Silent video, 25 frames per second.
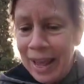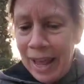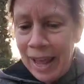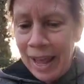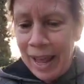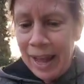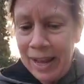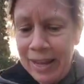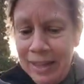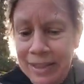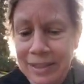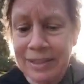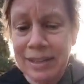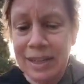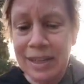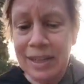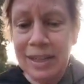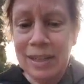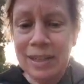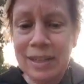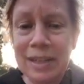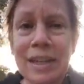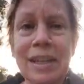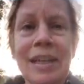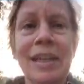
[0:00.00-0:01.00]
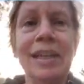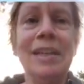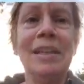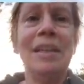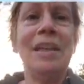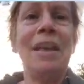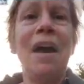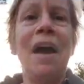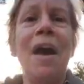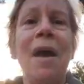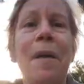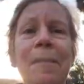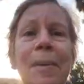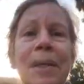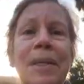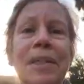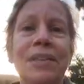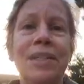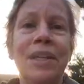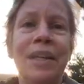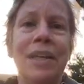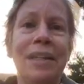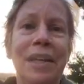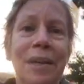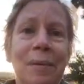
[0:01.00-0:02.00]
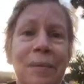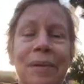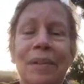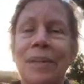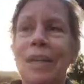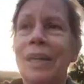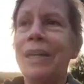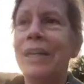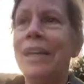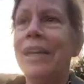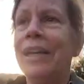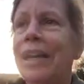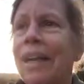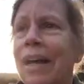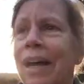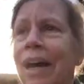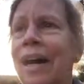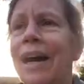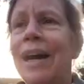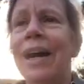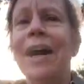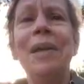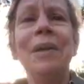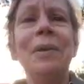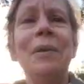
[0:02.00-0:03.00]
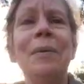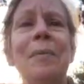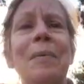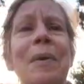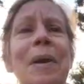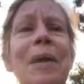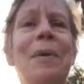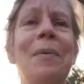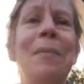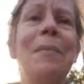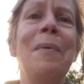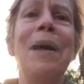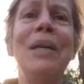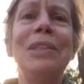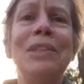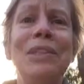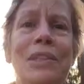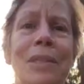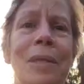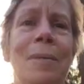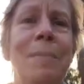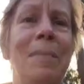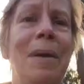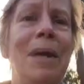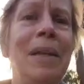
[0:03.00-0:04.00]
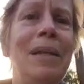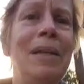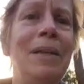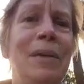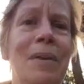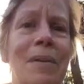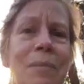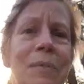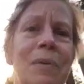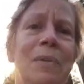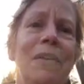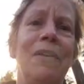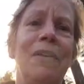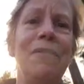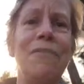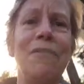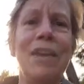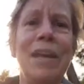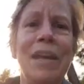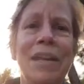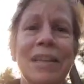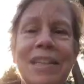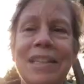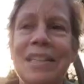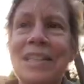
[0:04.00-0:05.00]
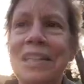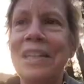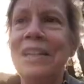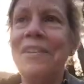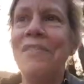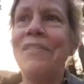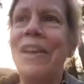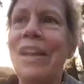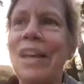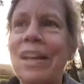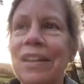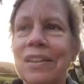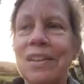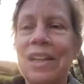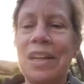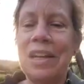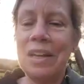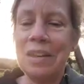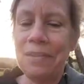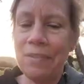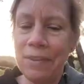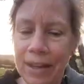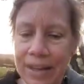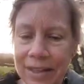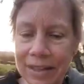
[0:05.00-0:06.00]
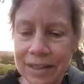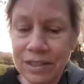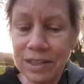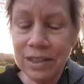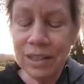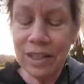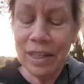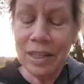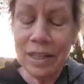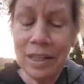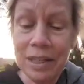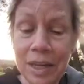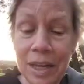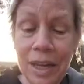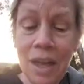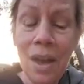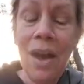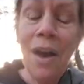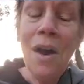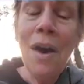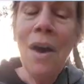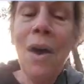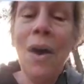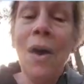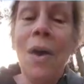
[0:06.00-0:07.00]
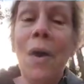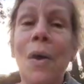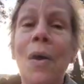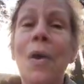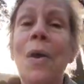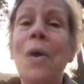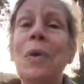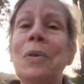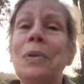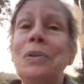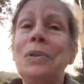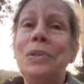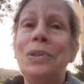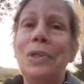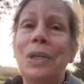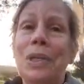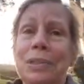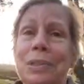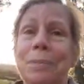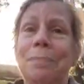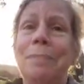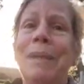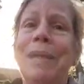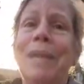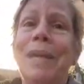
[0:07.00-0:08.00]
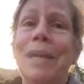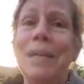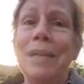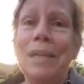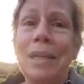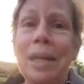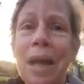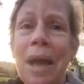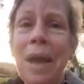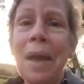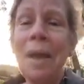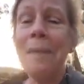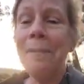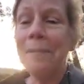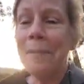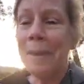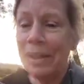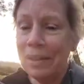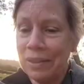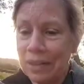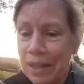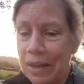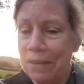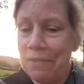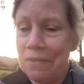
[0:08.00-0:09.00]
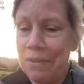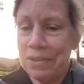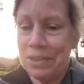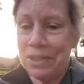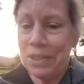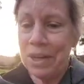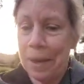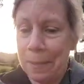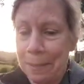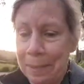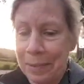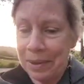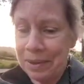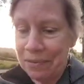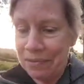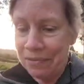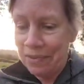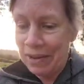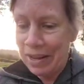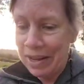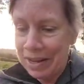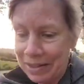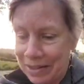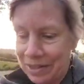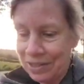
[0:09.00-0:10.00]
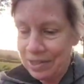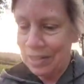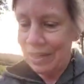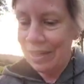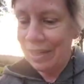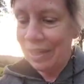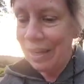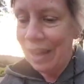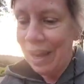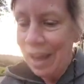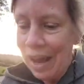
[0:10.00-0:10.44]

and in the comments, and they were like, I don't want to watch somebody with a fantasy van life. And it's like, oh, trust me, honey, my life has not been a fantasy.